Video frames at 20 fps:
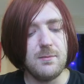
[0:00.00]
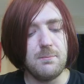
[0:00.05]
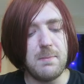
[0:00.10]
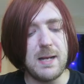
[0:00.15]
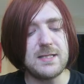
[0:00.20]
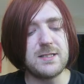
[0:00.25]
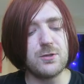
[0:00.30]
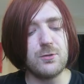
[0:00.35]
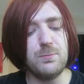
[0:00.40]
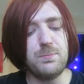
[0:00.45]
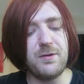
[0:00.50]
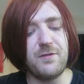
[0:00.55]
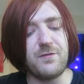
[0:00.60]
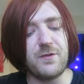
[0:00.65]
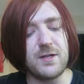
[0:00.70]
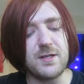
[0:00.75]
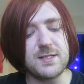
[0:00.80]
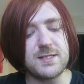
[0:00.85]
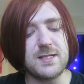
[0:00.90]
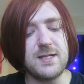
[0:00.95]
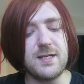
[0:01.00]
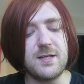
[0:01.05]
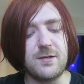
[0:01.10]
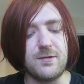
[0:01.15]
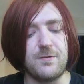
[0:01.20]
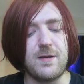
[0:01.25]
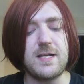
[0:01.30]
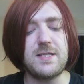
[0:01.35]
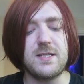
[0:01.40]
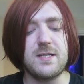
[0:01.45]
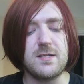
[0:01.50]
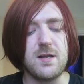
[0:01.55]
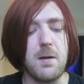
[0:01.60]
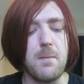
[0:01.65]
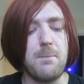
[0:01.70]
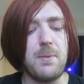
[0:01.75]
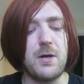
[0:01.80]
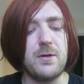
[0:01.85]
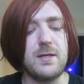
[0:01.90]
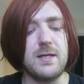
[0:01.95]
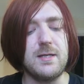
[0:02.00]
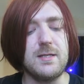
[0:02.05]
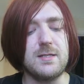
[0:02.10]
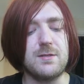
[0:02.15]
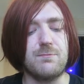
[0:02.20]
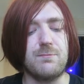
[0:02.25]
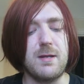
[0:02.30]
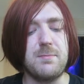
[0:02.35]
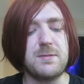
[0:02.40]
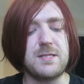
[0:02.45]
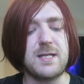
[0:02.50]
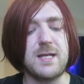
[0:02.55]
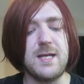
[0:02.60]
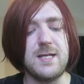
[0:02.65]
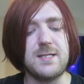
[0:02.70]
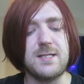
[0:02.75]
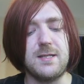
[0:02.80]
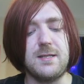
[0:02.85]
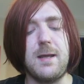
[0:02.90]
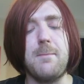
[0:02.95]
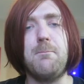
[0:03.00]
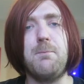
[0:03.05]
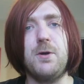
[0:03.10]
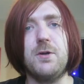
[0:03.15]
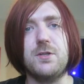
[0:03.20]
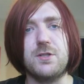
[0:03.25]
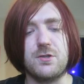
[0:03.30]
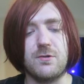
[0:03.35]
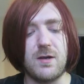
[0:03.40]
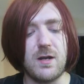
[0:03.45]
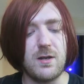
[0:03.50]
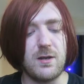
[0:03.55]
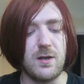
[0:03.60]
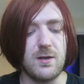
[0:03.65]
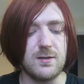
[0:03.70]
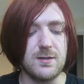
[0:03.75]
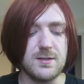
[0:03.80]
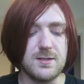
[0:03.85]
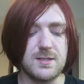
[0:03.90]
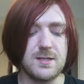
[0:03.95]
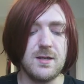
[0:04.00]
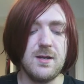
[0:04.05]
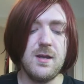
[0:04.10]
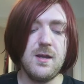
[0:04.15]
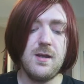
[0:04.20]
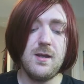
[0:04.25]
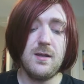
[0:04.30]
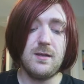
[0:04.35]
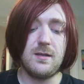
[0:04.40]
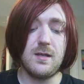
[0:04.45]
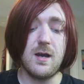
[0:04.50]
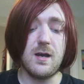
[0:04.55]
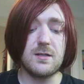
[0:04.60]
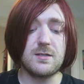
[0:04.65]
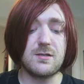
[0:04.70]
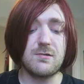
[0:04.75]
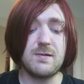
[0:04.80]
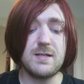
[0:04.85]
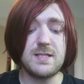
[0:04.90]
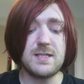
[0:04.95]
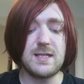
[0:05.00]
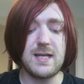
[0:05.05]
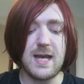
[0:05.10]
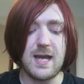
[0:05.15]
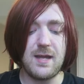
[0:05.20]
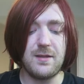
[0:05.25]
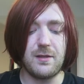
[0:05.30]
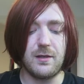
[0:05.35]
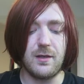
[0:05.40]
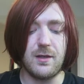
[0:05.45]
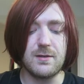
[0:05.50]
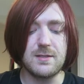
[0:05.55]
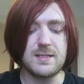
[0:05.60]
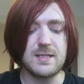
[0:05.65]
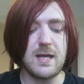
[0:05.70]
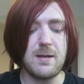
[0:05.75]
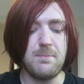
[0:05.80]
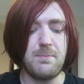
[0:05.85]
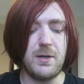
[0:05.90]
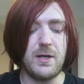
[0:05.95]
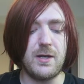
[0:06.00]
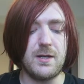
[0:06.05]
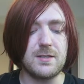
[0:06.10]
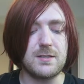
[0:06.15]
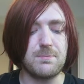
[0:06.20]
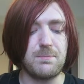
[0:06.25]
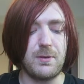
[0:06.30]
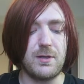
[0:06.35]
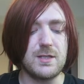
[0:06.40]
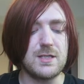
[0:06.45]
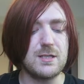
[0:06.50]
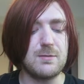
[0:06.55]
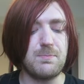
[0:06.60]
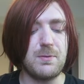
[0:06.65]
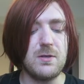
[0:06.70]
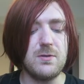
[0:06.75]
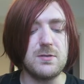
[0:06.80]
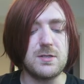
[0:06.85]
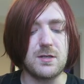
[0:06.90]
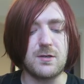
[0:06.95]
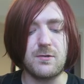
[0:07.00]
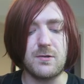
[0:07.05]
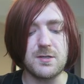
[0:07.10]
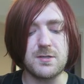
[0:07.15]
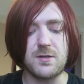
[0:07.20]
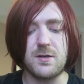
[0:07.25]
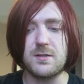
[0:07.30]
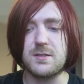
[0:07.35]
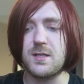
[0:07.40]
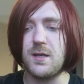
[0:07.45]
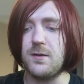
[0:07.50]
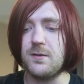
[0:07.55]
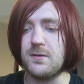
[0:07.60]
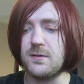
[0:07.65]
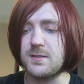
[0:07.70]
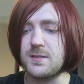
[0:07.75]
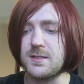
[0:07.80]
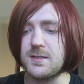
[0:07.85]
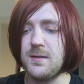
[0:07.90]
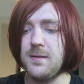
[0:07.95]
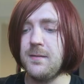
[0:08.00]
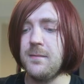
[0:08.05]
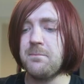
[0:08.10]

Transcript: Metal perversely caresses our bodies, ribs kiss and then puncture our lungs. The arteries tear, the lungs they burst, blood spews across our tongues.